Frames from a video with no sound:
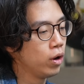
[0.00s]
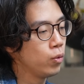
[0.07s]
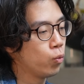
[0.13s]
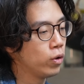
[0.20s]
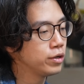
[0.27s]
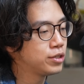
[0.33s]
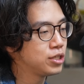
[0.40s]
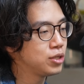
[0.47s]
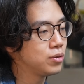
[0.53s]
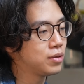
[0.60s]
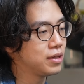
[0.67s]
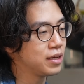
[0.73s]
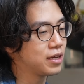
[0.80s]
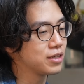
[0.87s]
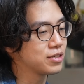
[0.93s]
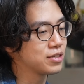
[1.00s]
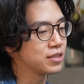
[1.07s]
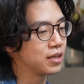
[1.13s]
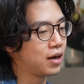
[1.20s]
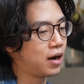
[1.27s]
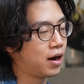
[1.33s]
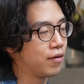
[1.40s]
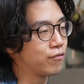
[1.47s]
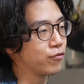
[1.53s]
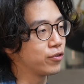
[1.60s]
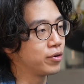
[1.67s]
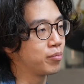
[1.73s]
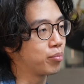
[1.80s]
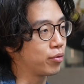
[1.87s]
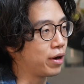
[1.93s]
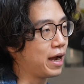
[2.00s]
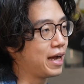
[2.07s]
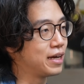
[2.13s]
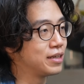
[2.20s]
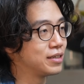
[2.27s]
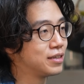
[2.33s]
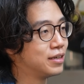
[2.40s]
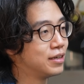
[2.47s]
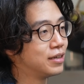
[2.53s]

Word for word: What what do you think is the Humphrey brand?